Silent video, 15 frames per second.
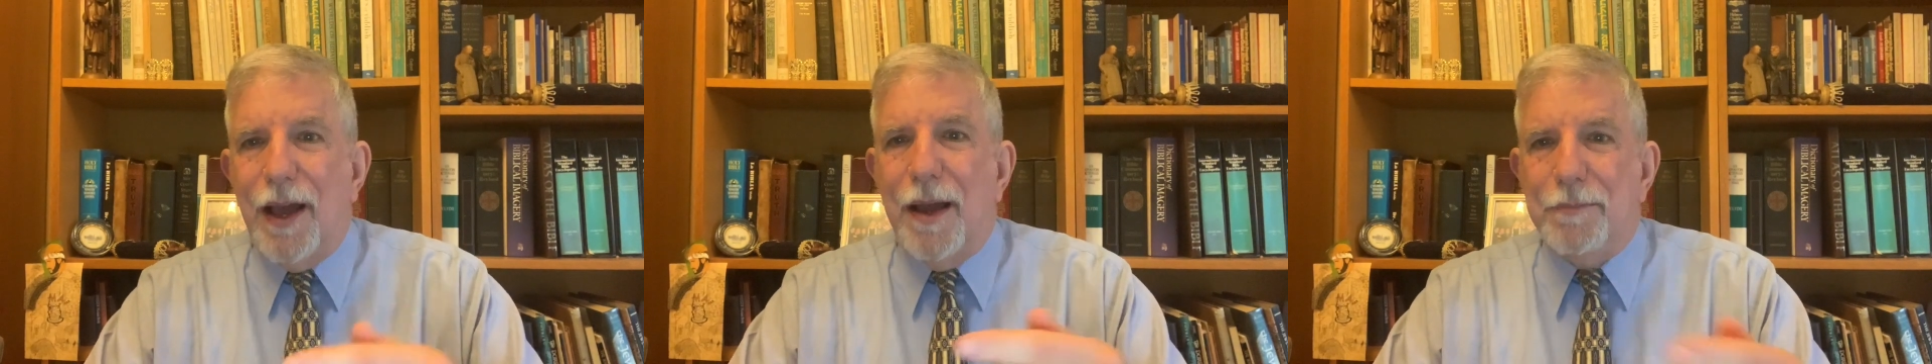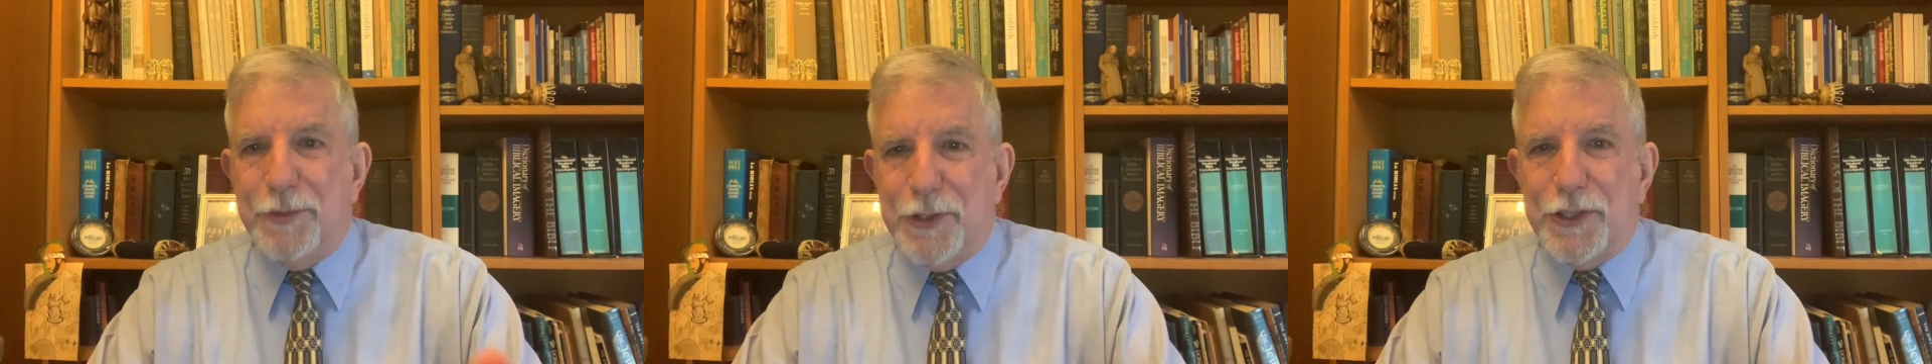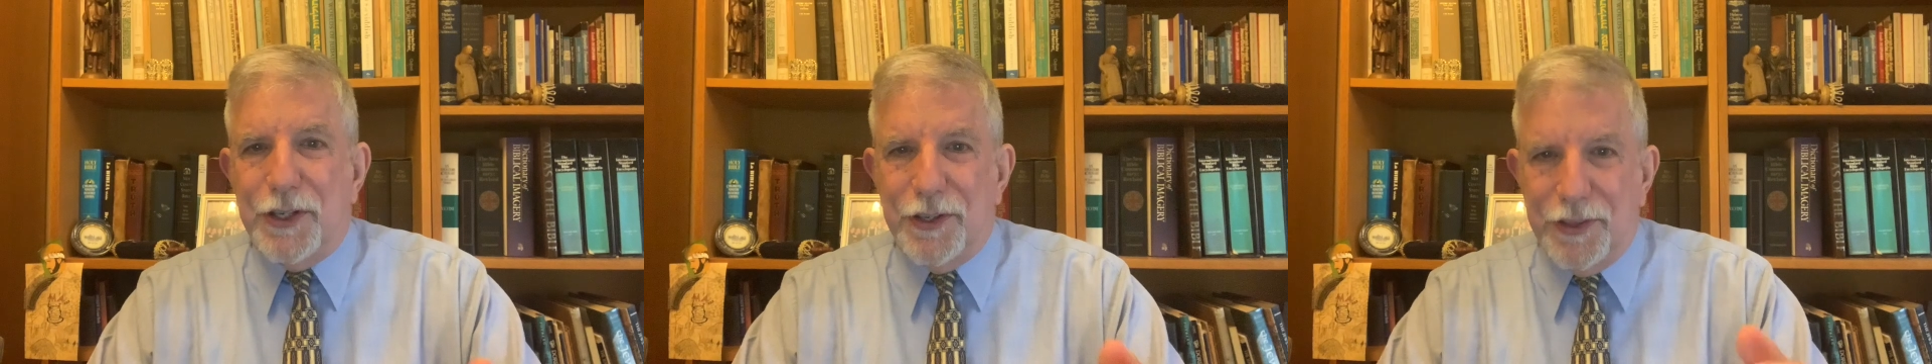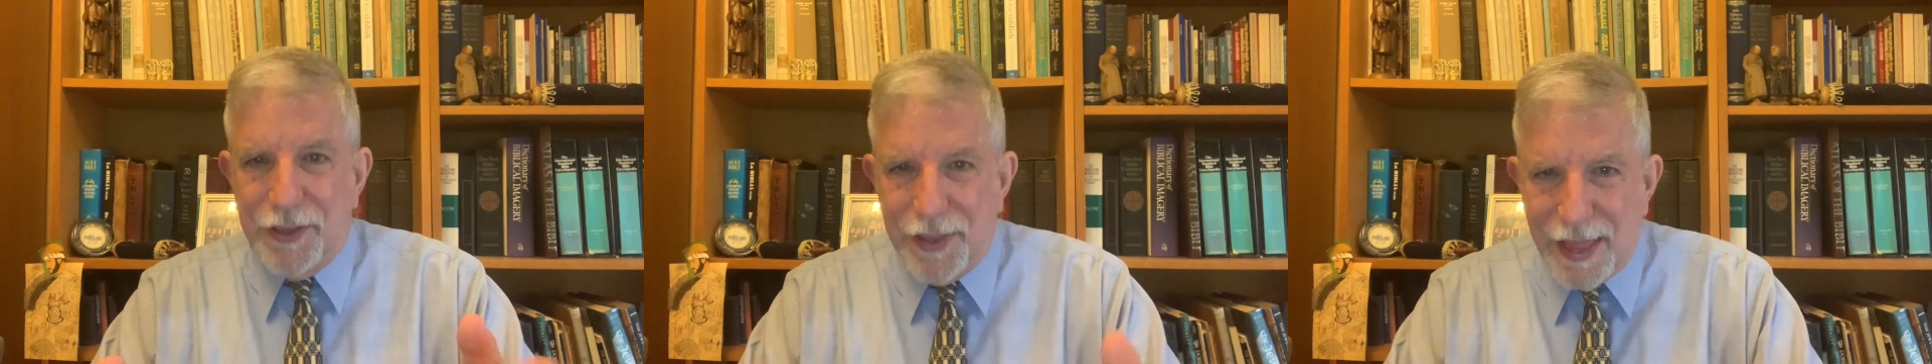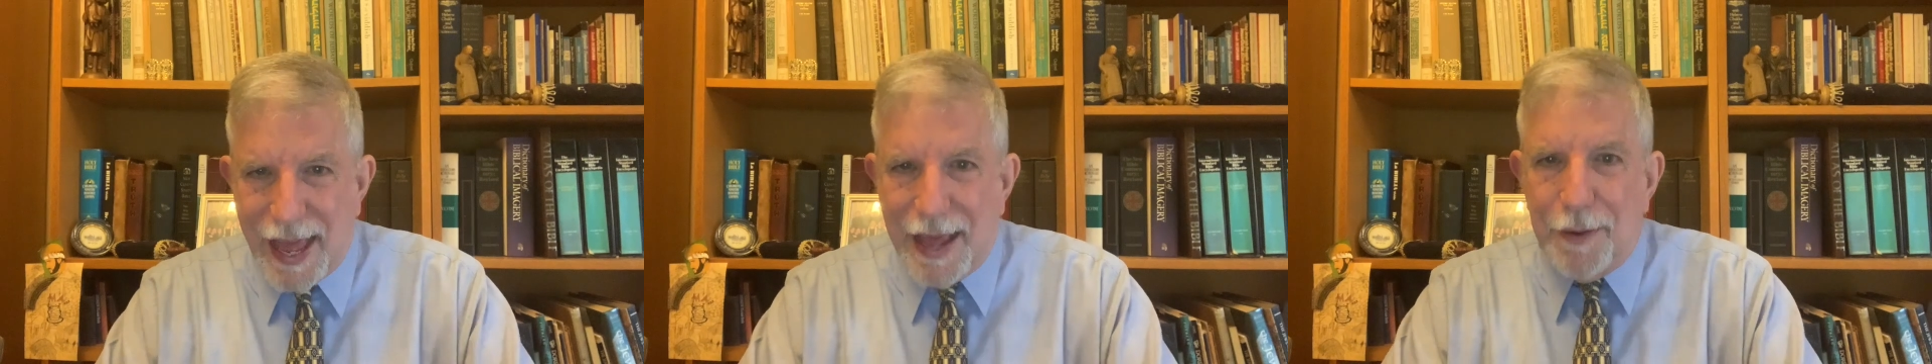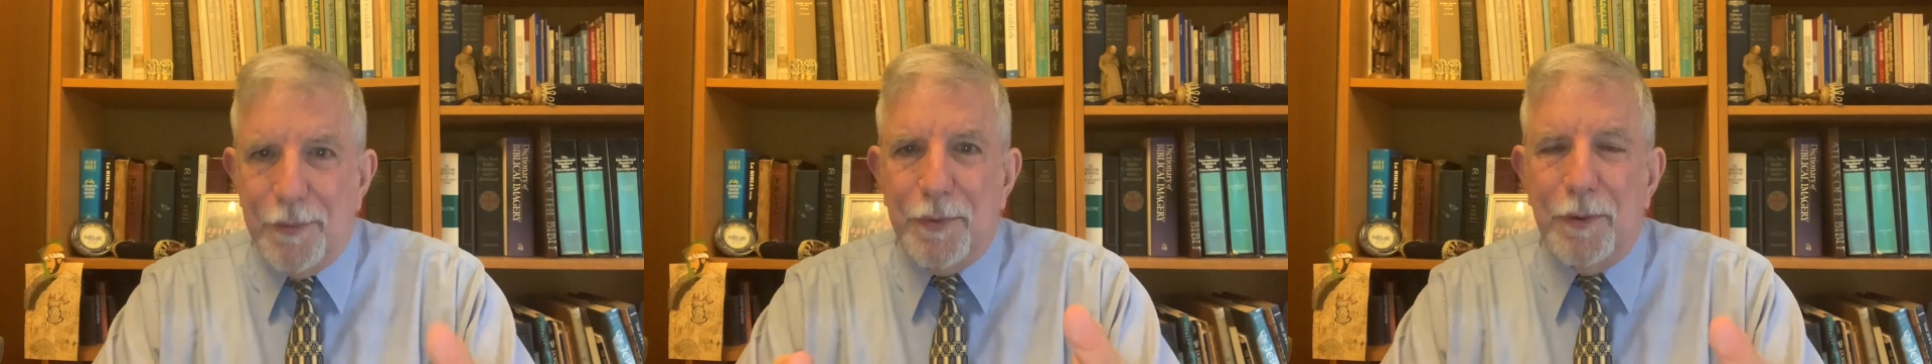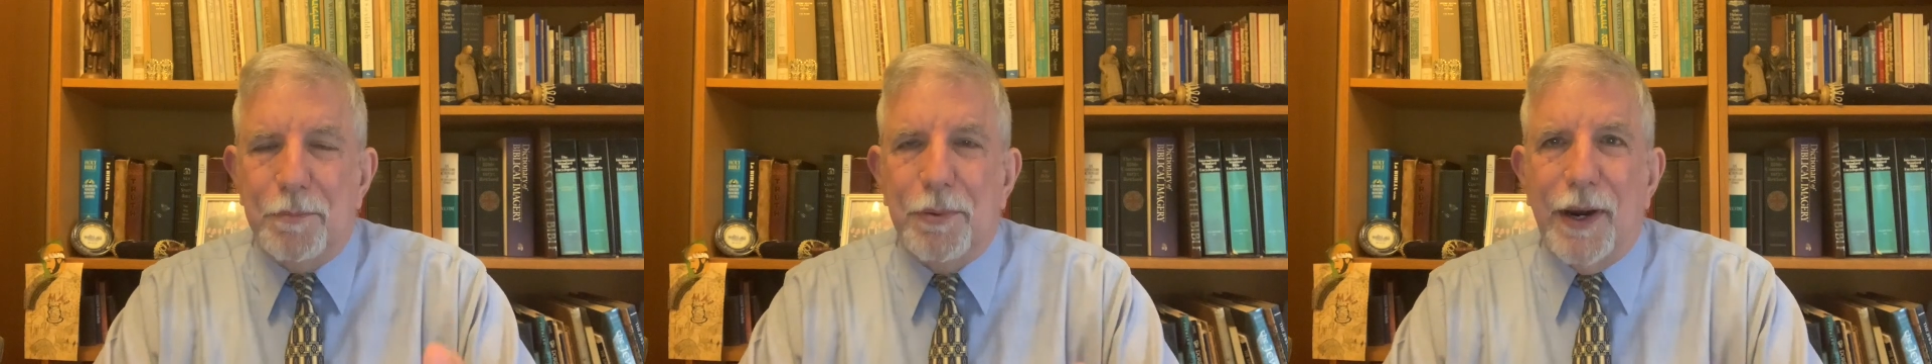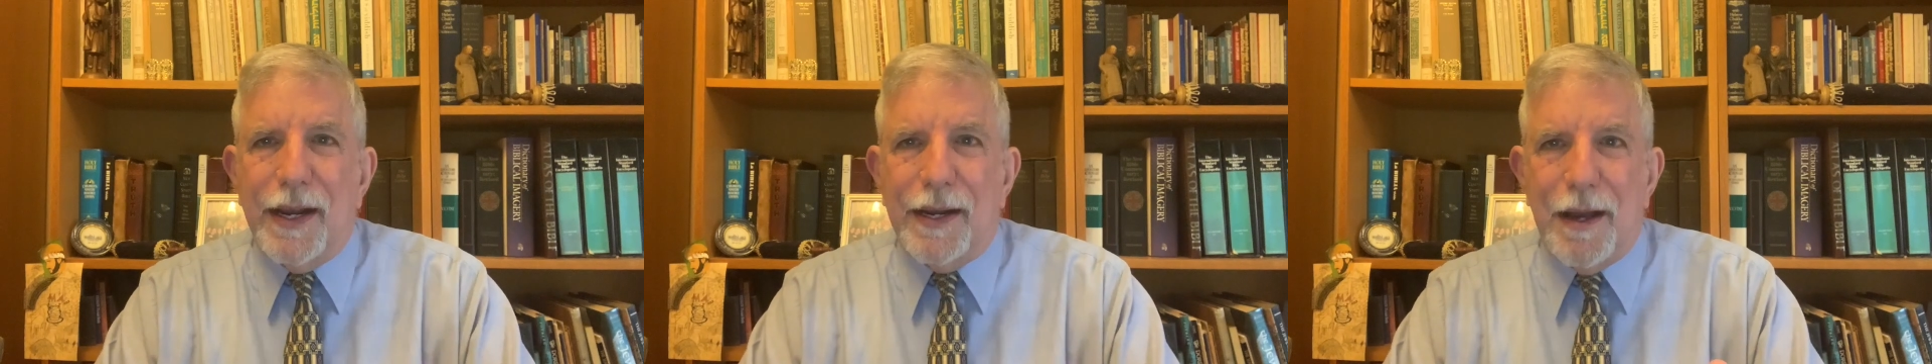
I'm sure that will bring